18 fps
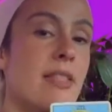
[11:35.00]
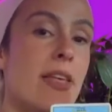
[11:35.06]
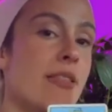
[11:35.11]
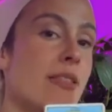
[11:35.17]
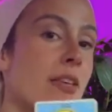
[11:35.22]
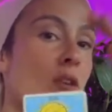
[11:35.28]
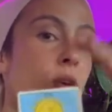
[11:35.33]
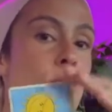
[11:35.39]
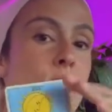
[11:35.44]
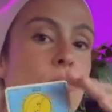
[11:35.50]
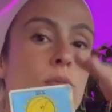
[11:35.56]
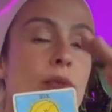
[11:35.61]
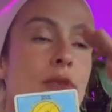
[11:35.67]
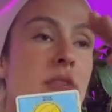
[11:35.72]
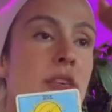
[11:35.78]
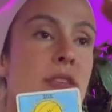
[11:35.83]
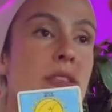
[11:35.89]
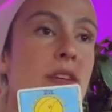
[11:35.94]
they
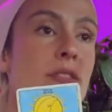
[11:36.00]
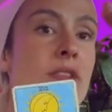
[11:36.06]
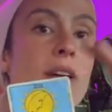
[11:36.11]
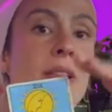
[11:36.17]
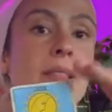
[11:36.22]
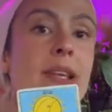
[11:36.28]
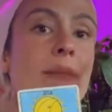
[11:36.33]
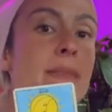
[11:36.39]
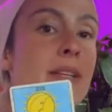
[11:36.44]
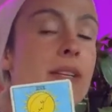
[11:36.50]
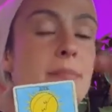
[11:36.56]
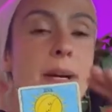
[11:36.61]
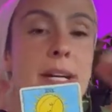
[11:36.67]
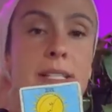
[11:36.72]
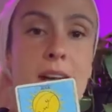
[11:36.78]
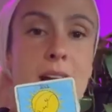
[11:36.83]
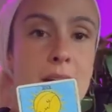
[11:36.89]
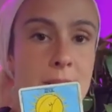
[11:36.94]
don't, they're not limited
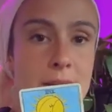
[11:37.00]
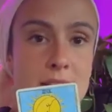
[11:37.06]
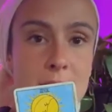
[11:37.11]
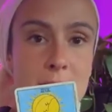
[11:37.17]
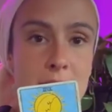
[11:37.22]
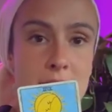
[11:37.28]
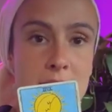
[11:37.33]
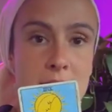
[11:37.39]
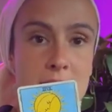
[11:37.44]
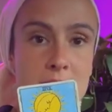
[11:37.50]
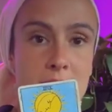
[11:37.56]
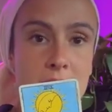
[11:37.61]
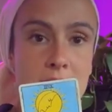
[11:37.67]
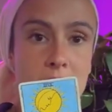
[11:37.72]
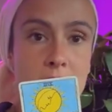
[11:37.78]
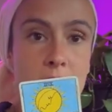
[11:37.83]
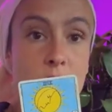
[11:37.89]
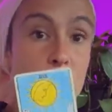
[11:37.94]
by time and space.
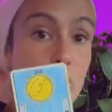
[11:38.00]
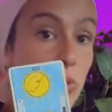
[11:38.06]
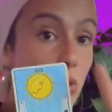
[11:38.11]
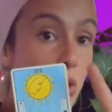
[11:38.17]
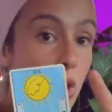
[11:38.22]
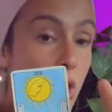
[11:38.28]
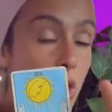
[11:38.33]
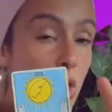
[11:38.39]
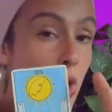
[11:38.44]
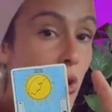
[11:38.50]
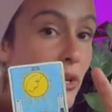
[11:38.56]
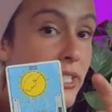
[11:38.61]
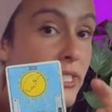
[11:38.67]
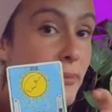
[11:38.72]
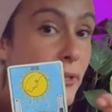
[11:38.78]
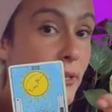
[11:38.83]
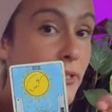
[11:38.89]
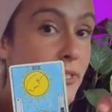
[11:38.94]
So we're all
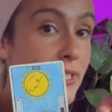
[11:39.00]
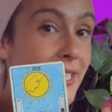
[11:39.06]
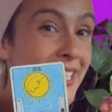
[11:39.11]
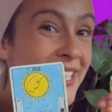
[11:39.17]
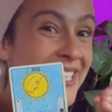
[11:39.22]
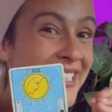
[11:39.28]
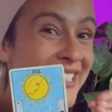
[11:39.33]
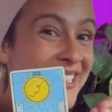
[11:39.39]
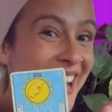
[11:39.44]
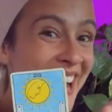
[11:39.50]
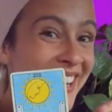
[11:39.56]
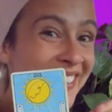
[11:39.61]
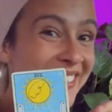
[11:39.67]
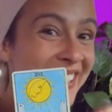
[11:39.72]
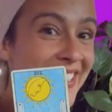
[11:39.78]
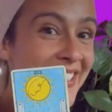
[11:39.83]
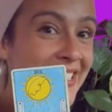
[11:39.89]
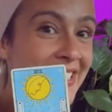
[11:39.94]
experiencing it
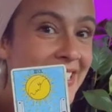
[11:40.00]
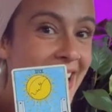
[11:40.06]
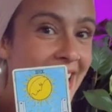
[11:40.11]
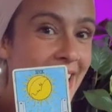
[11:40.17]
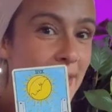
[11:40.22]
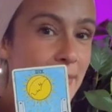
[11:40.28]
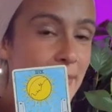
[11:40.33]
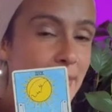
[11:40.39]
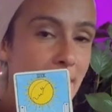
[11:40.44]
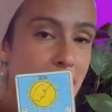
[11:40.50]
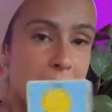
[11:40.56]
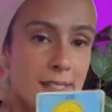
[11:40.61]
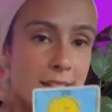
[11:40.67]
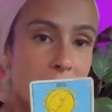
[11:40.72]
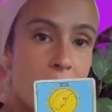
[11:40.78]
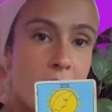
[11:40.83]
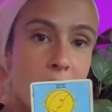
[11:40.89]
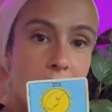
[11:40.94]
exactly the same. That's
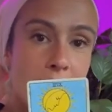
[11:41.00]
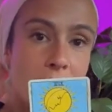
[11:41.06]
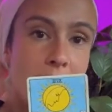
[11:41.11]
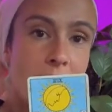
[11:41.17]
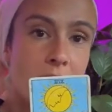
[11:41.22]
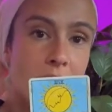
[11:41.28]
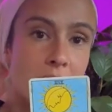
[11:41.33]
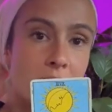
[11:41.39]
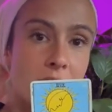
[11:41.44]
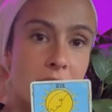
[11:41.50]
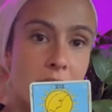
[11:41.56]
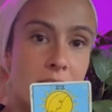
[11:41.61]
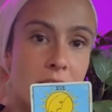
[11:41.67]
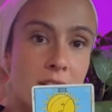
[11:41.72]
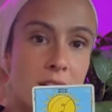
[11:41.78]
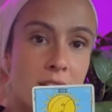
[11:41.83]
the commonality.